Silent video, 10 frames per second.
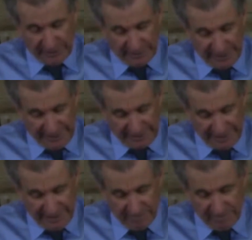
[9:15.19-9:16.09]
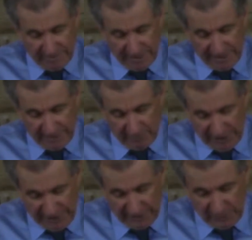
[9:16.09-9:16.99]
Nadab and
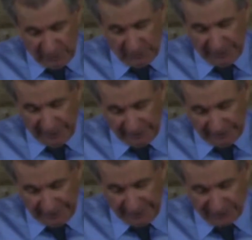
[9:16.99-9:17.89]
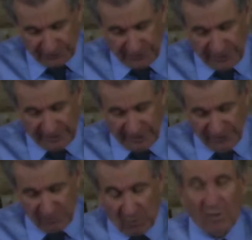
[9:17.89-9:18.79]
Abihu and Eleazar and
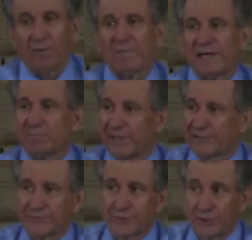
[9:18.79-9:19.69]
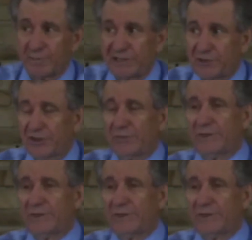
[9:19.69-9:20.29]
Ithamar, may minister to me too."